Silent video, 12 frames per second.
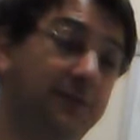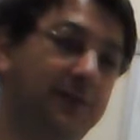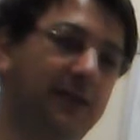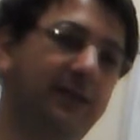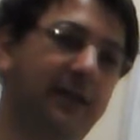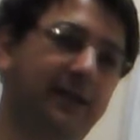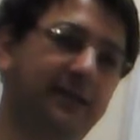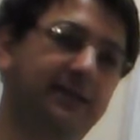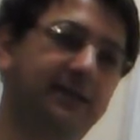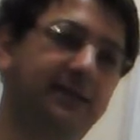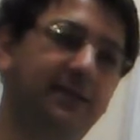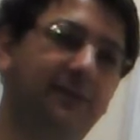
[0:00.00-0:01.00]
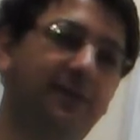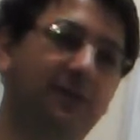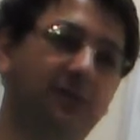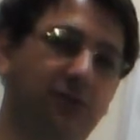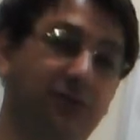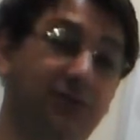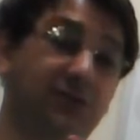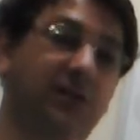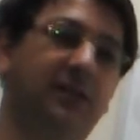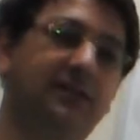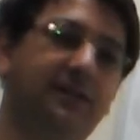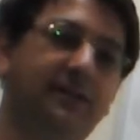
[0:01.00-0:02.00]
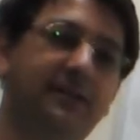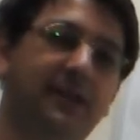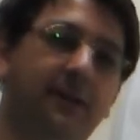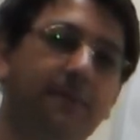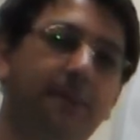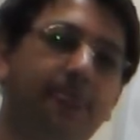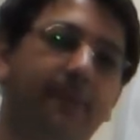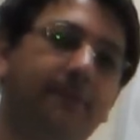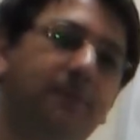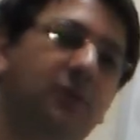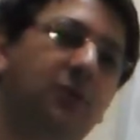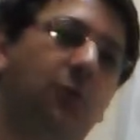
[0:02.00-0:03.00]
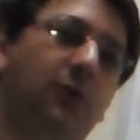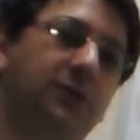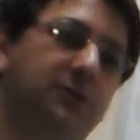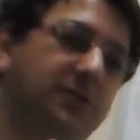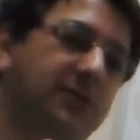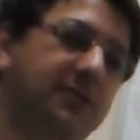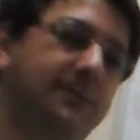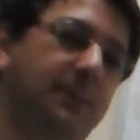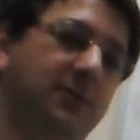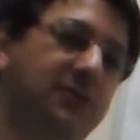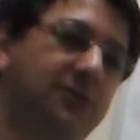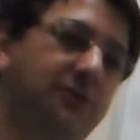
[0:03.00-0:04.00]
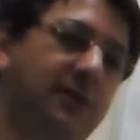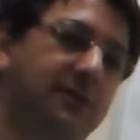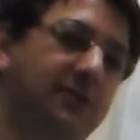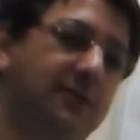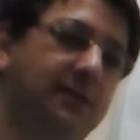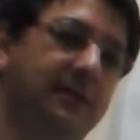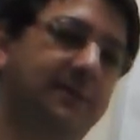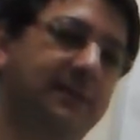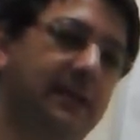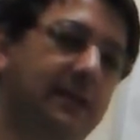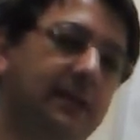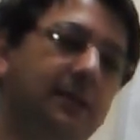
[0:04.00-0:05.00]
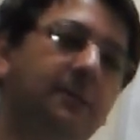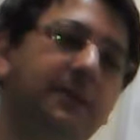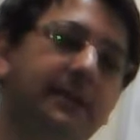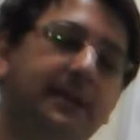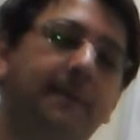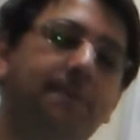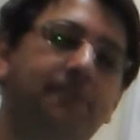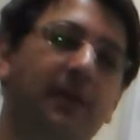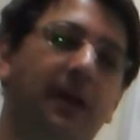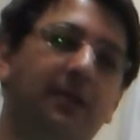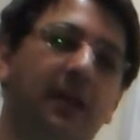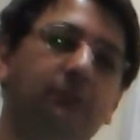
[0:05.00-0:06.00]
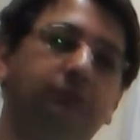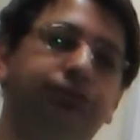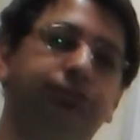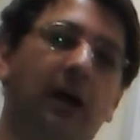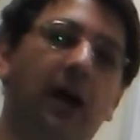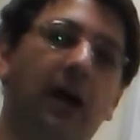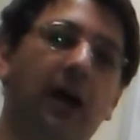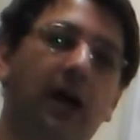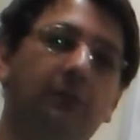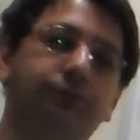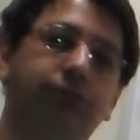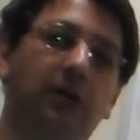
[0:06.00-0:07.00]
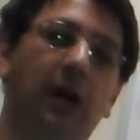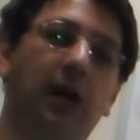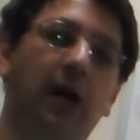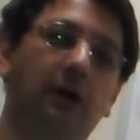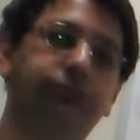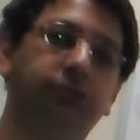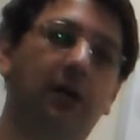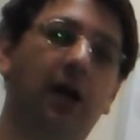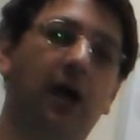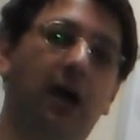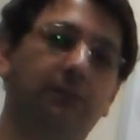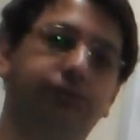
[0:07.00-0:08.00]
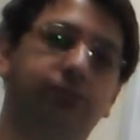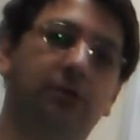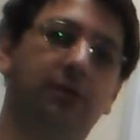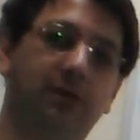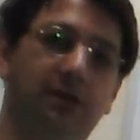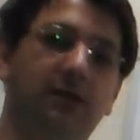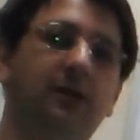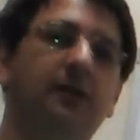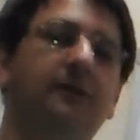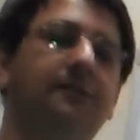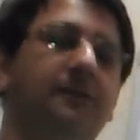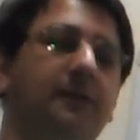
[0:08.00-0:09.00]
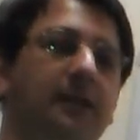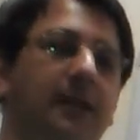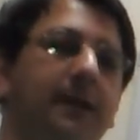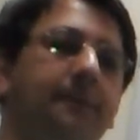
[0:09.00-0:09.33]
that it's difficult to start the sound, you want to just moisturize your lips a little bit, and then bra, abra, abra, abra. Okay?